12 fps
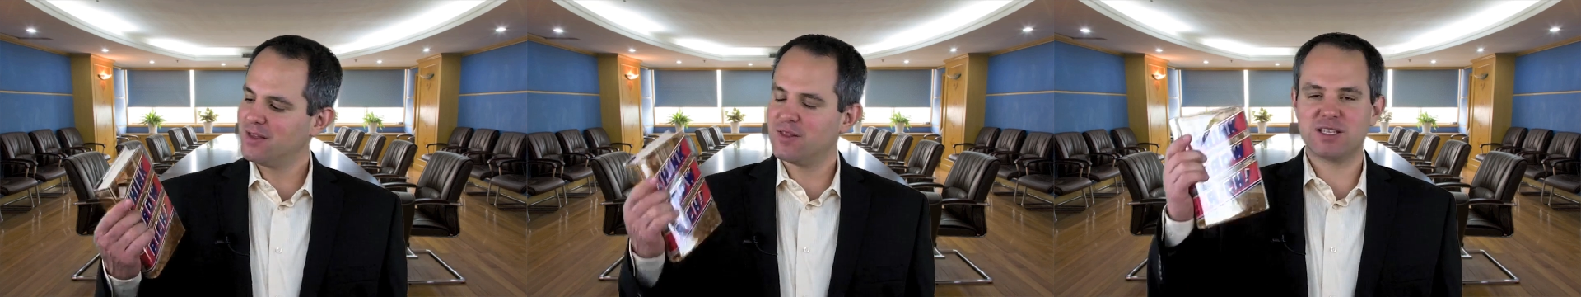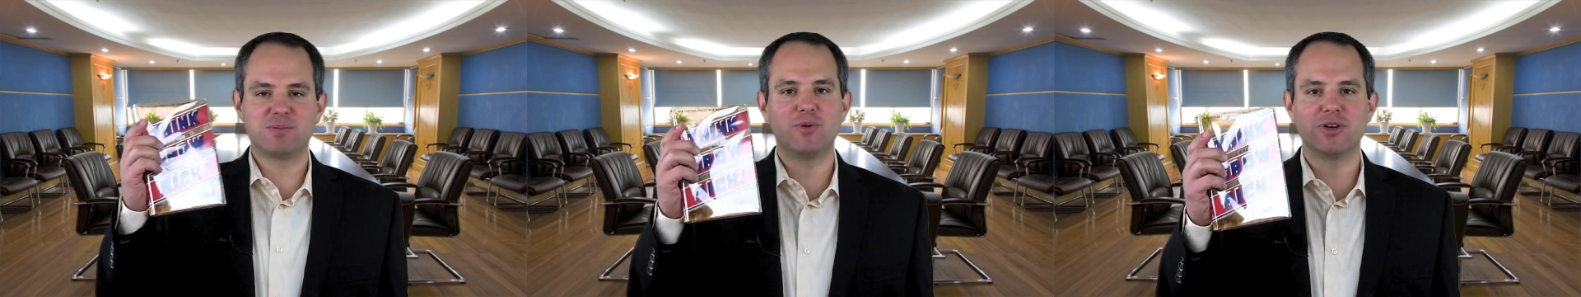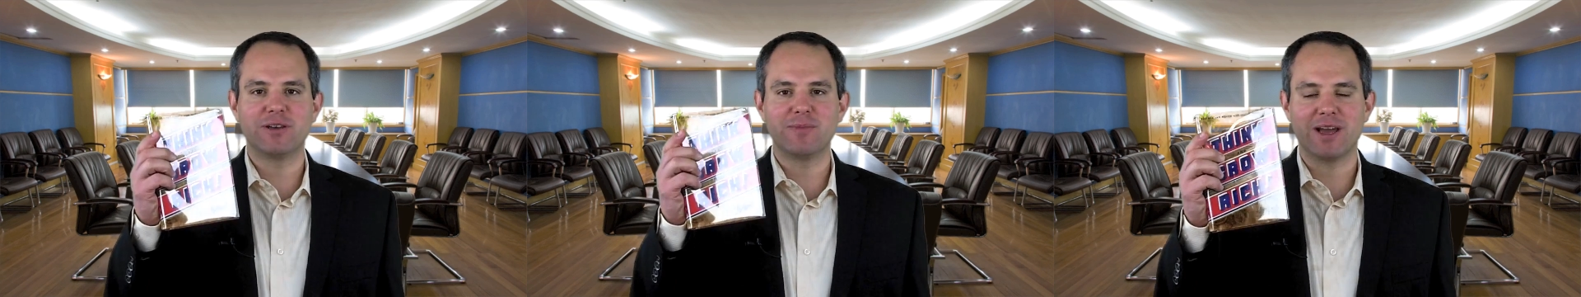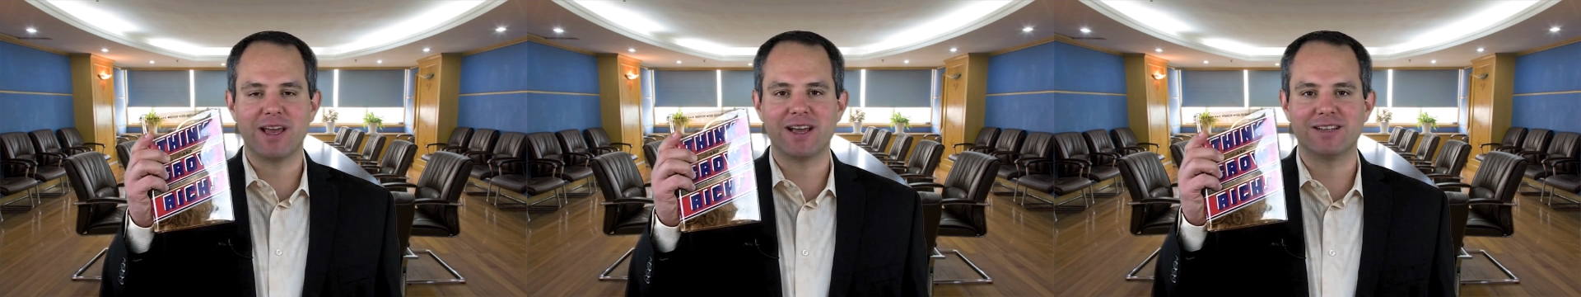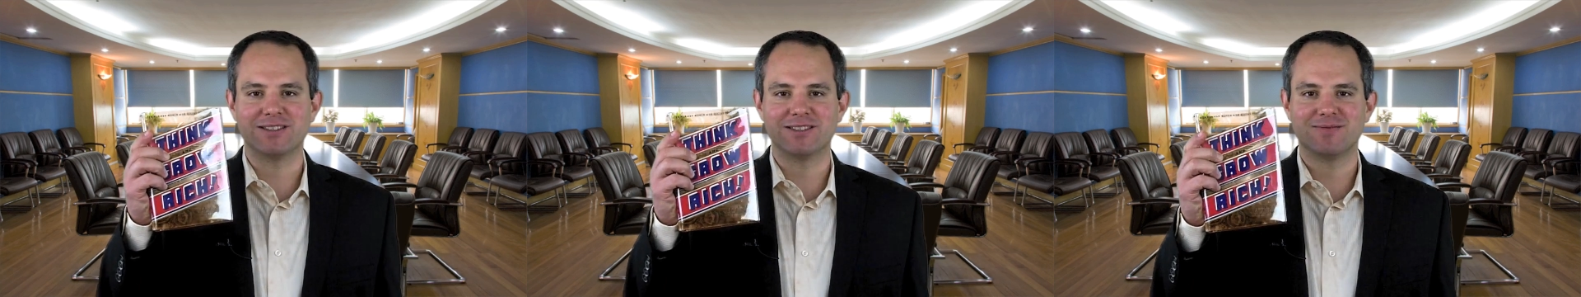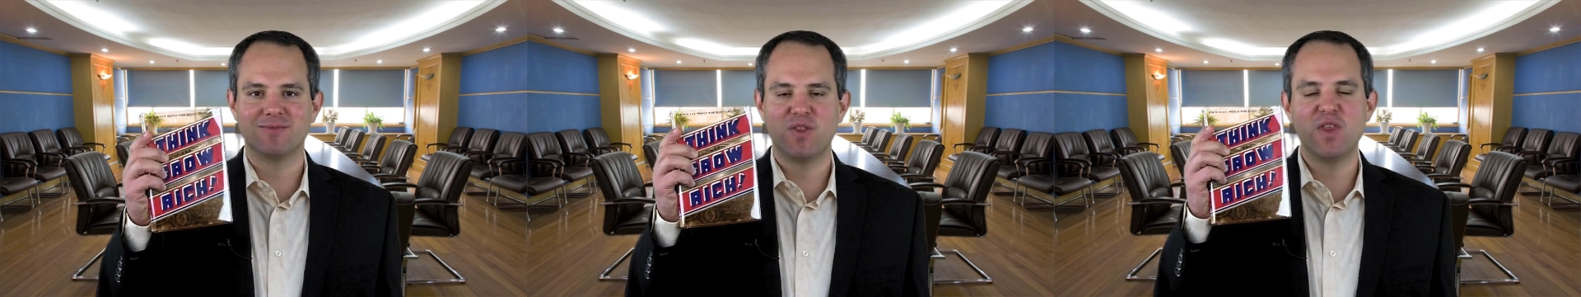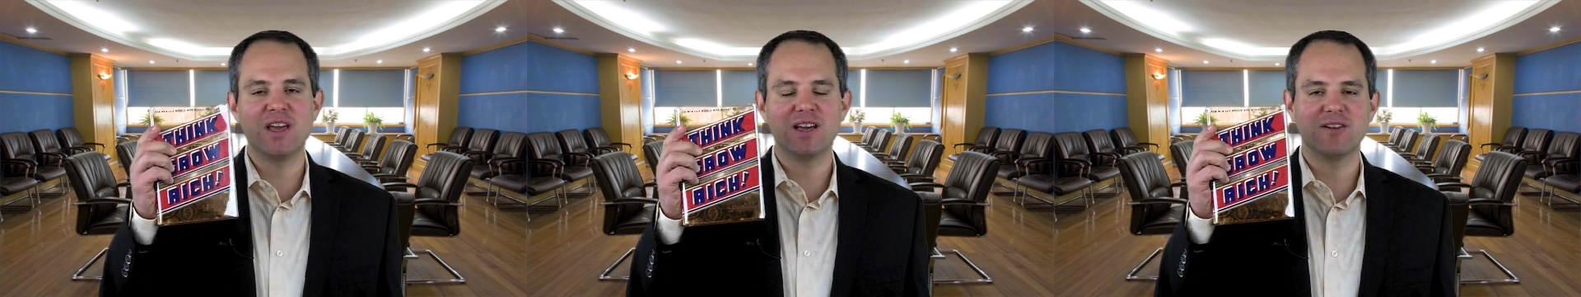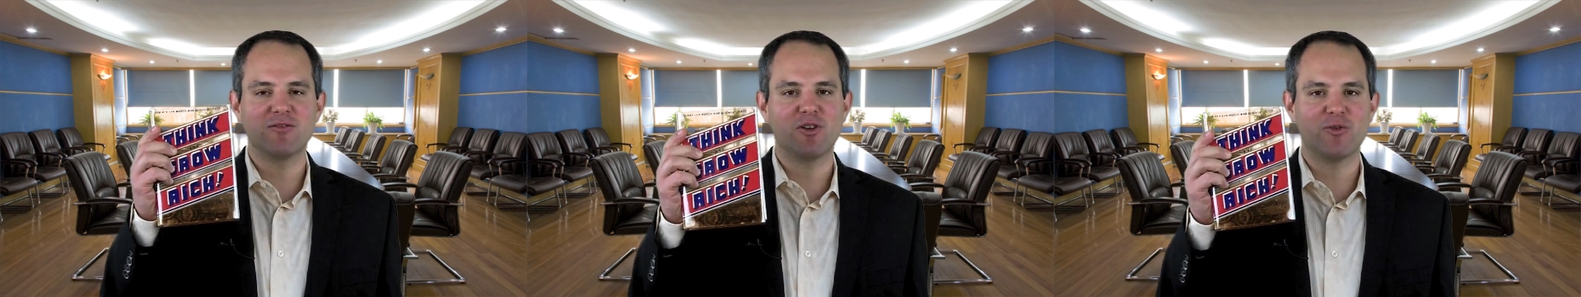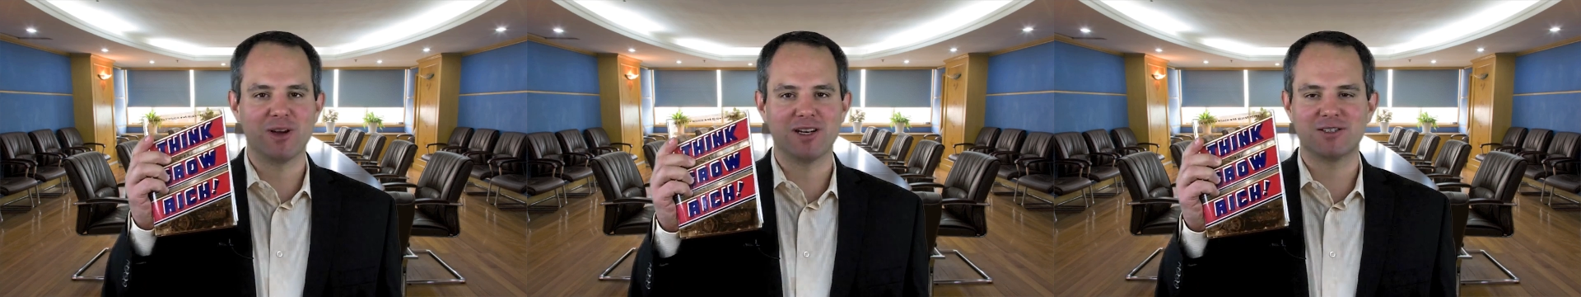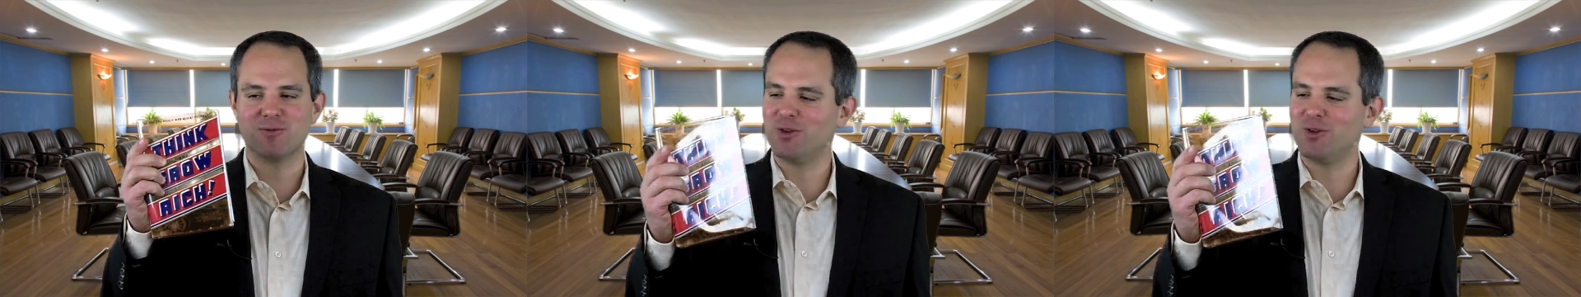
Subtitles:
this book in my hands, Think and Grow Rich.